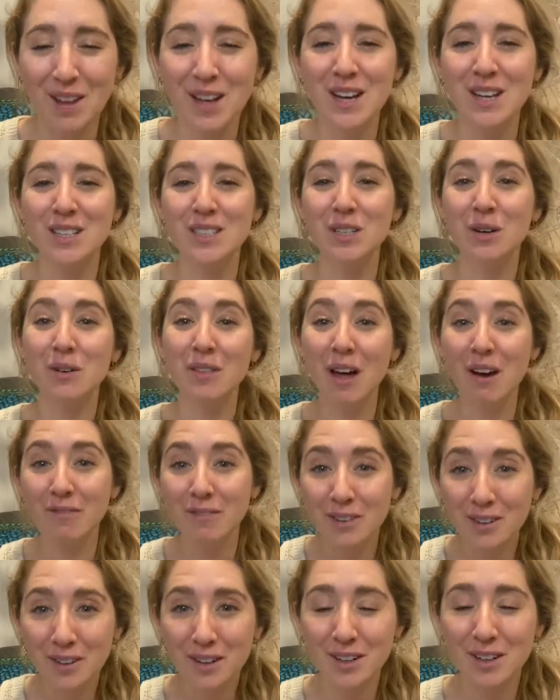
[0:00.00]
So without
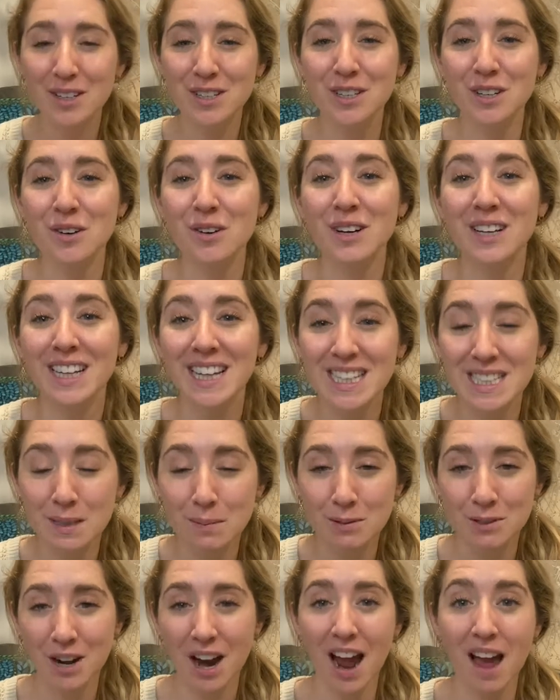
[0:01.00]
further ado, click
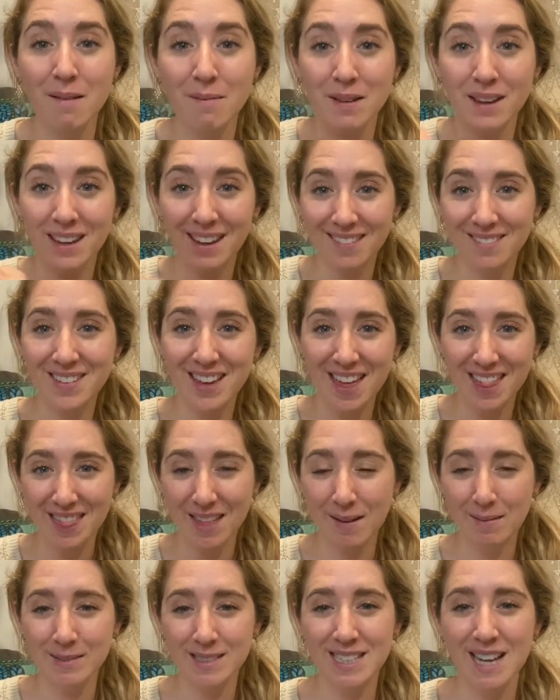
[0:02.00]
subscribe, give me a
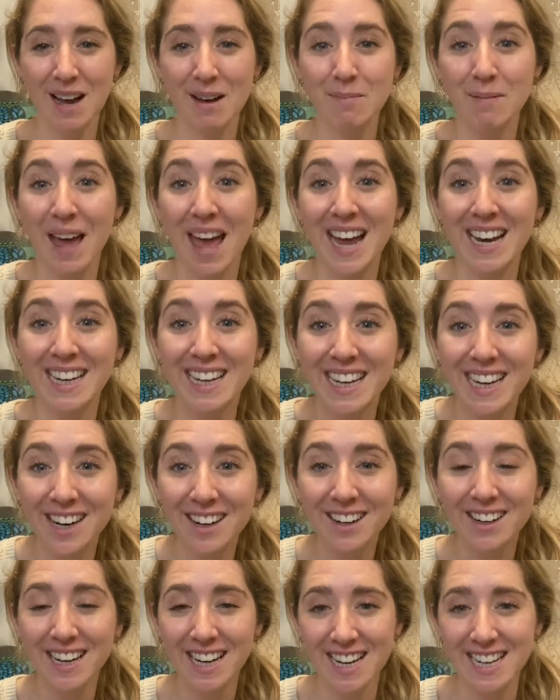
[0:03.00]
thumbs up, and
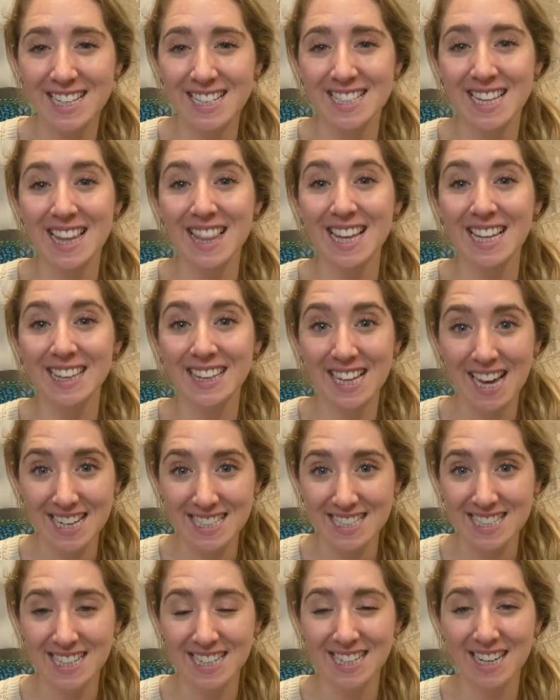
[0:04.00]
here is the
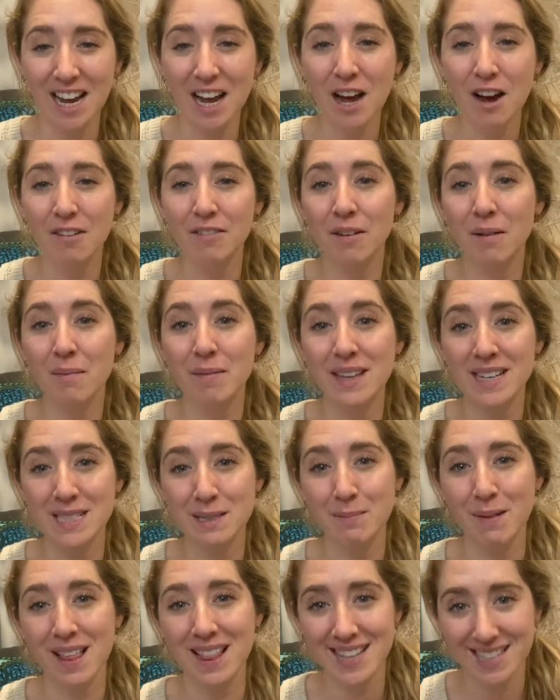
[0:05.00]
lesson from this
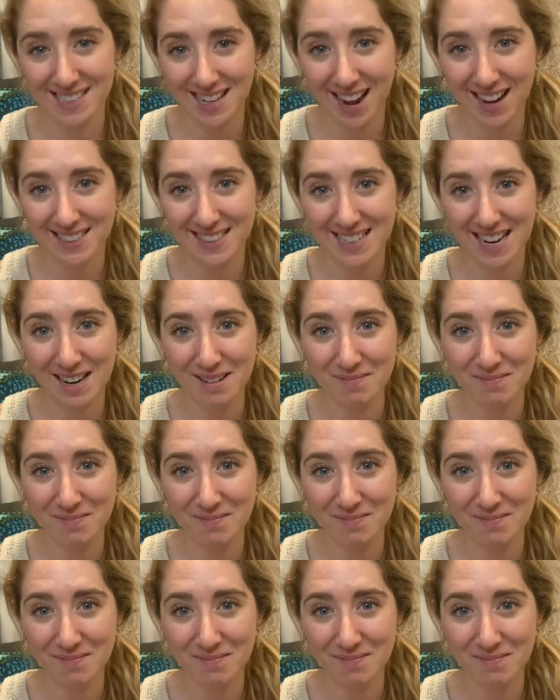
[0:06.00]
month's content.